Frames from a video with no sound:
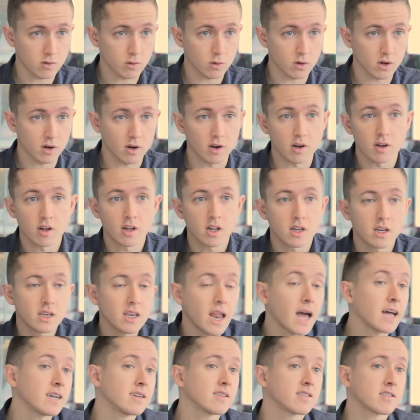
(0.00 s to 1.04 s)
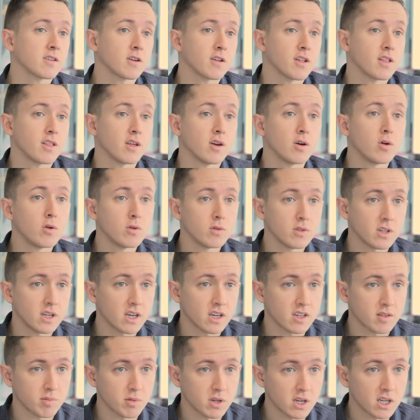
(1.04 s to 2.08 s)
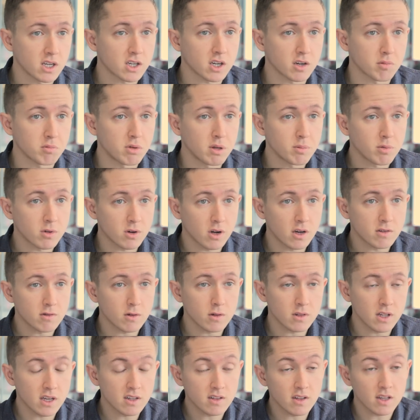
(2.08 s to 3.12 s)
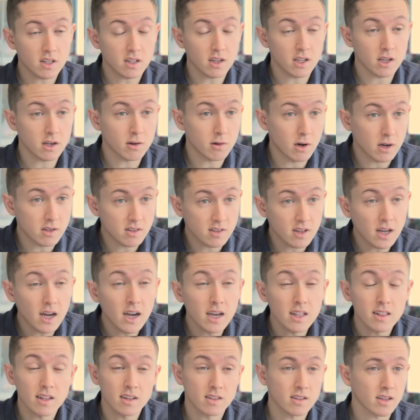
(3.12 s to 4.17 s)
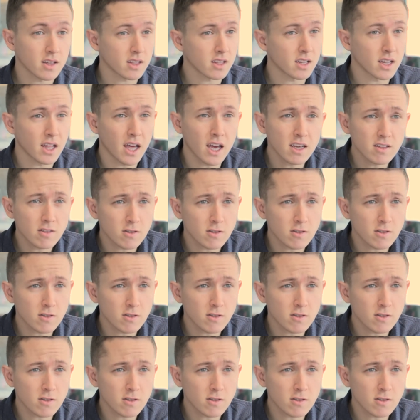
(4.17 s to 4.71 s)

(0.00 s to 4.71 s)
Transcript: disorder. Not necessarily the only explanation. People are also less likely to go outside, less likely to